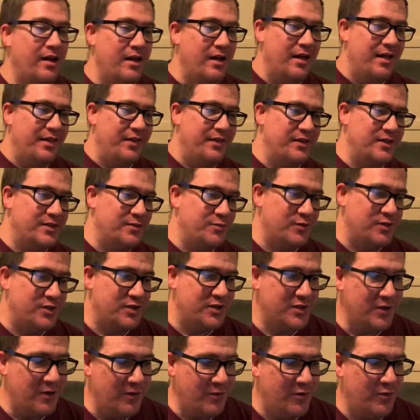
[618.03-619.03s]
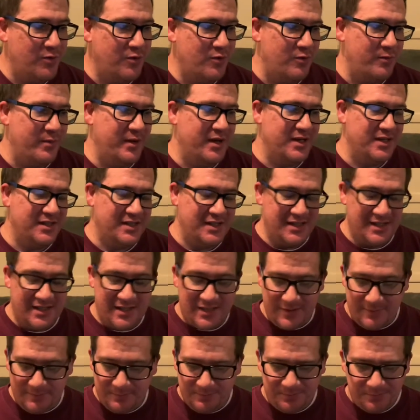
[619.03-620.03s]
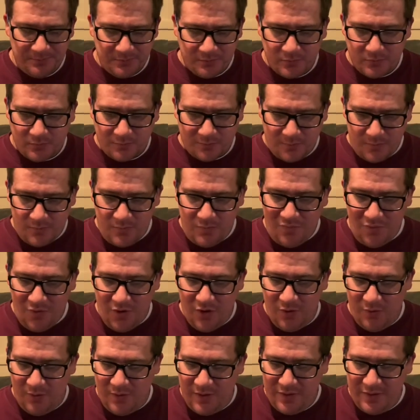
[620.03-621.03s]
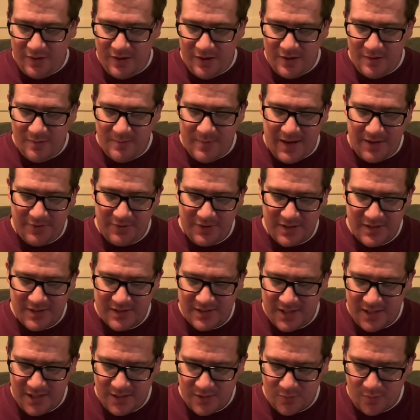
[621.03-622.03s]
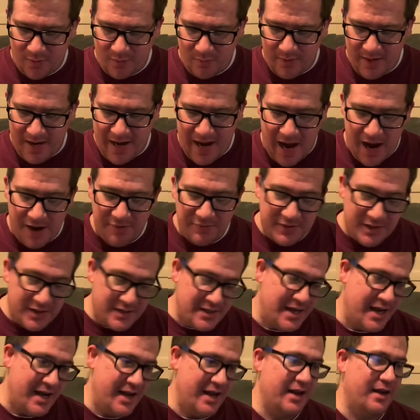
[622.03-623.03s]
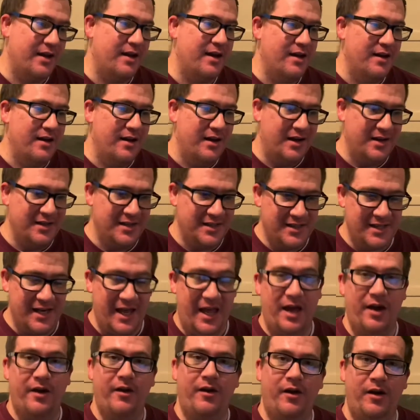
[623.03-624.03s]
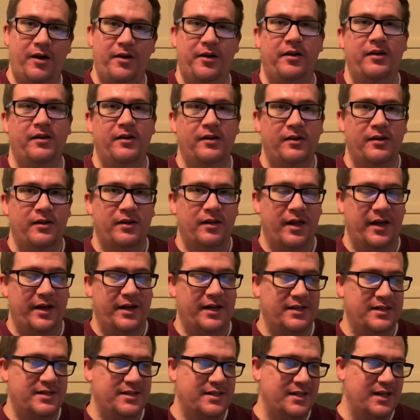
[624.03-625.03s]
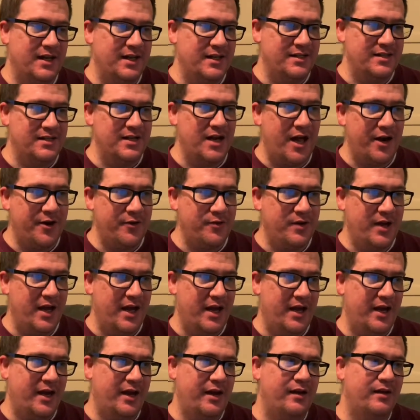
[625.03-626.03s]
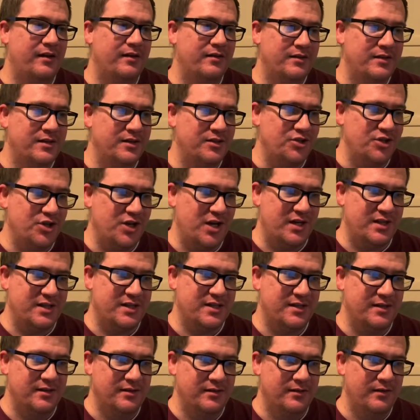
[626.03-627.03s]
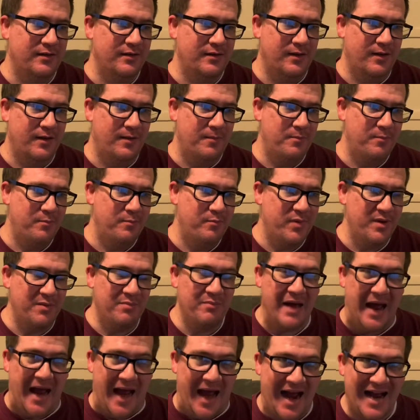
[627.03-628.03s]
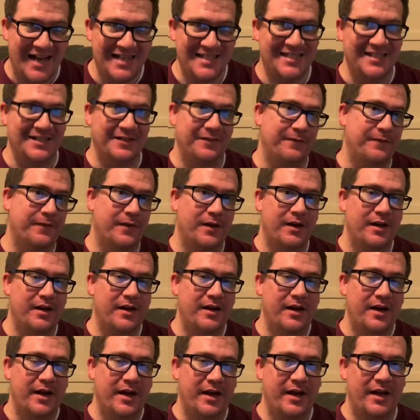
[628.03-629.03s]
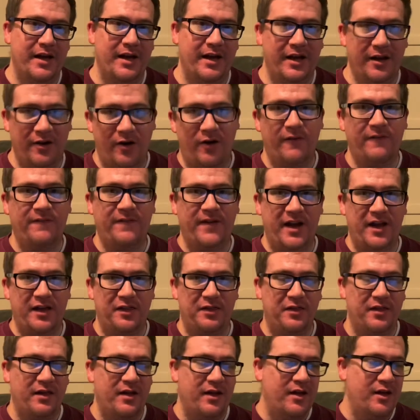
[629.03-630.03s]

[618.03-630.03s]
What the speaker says: This was so cool because it's, you know, we think about these things where we have to take a stand on. Like, it's not okay to just be passive in our faith.